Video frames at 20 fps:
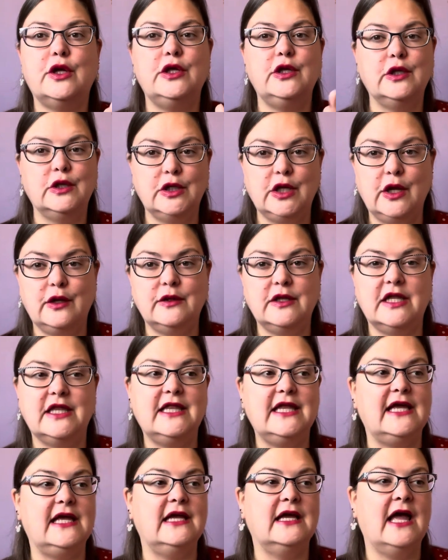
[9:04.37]
you'll know that
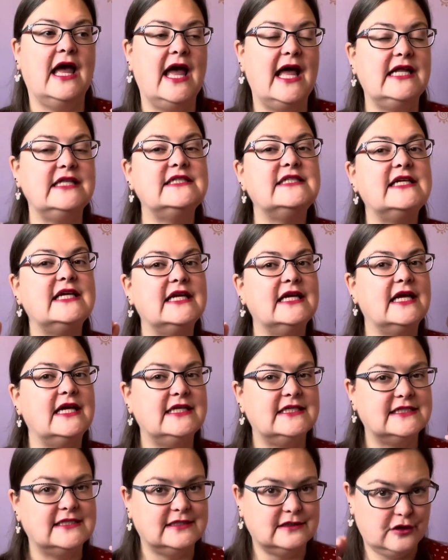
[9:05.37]
the ending
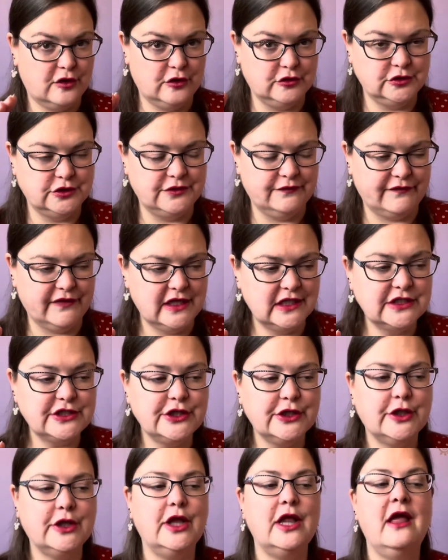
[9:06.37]
is
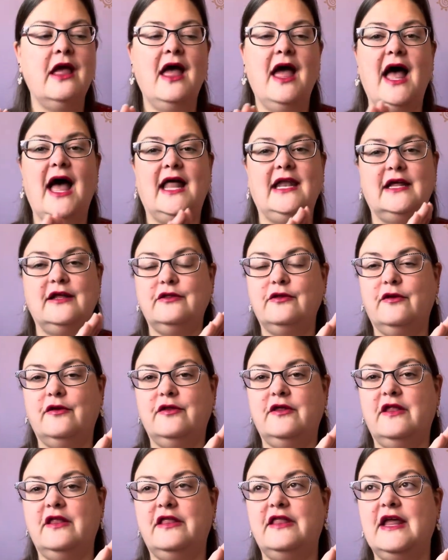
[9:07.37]
controversial. And I thought
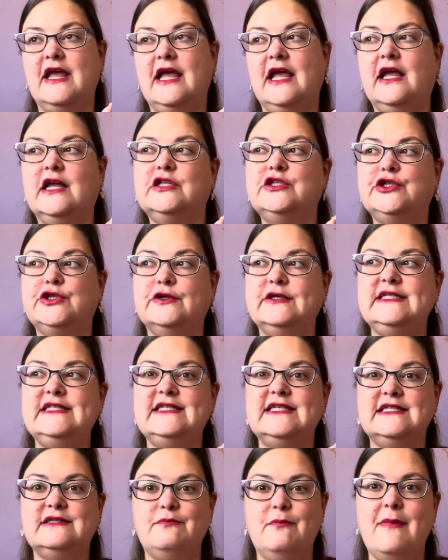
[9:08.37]
that the
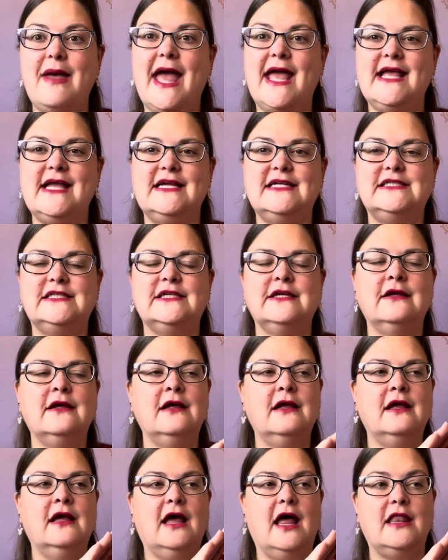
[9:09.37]
choices made
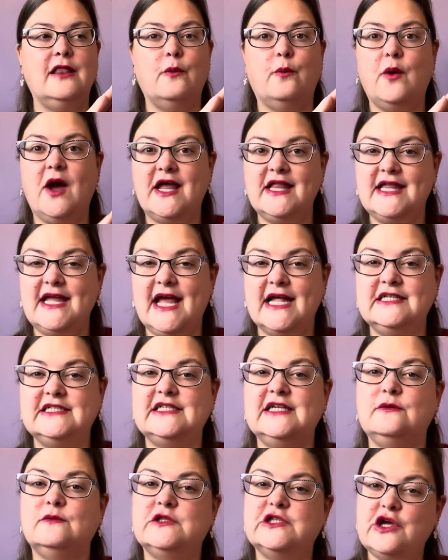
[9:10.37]
and the way the
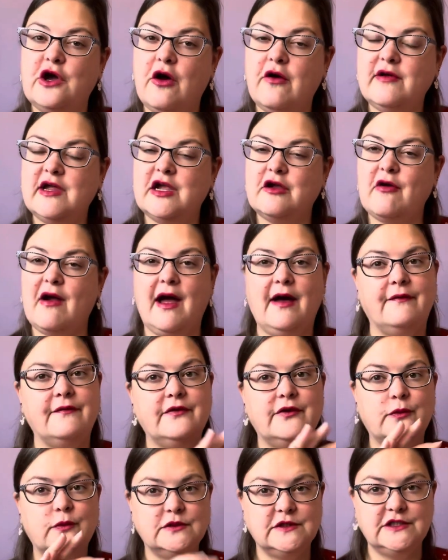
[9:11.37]
ending was
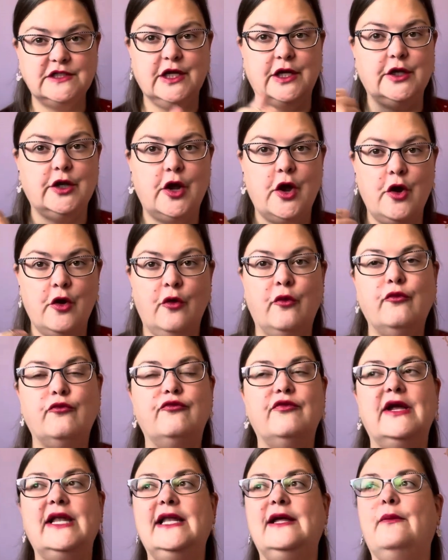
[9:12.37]
choreographed was done
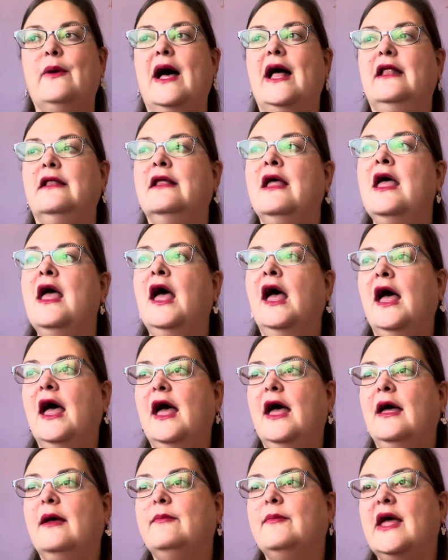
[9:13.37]
really well.
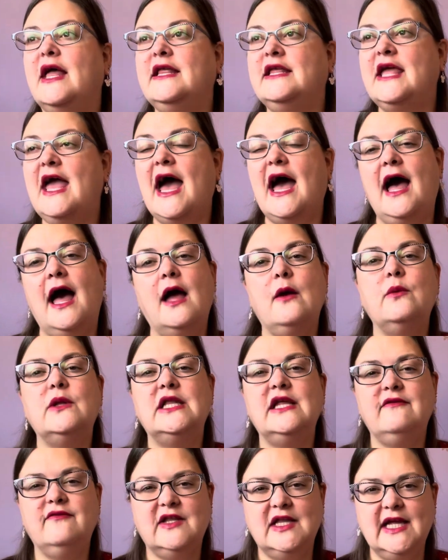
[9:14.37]
And yeah, I will
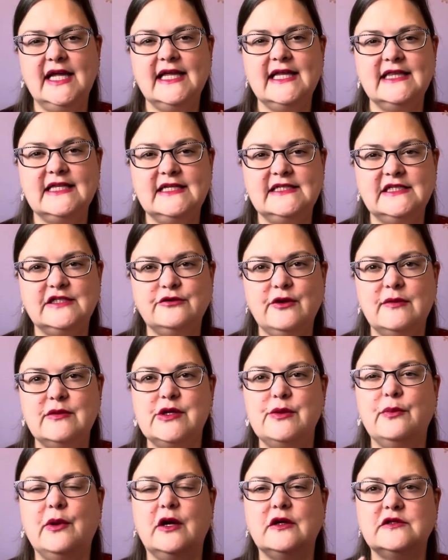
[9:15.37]
leave a link in the
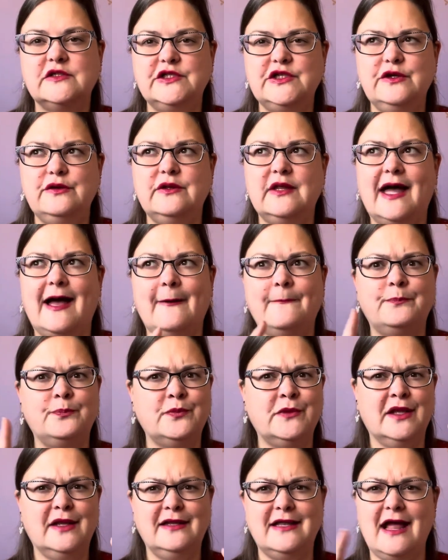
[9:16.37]
description box to that
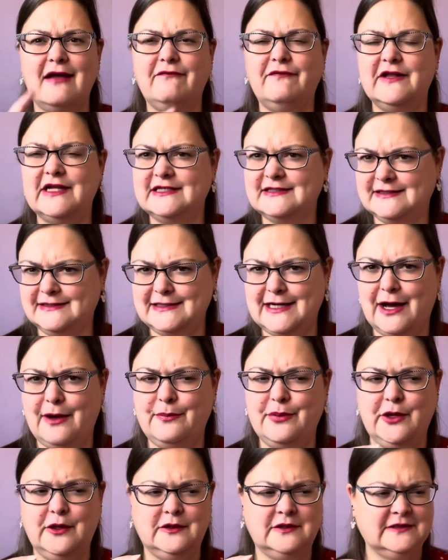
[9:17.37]
Netflix
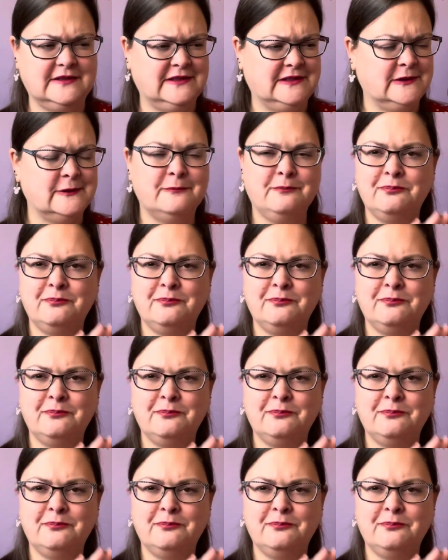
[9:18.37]
Starbucks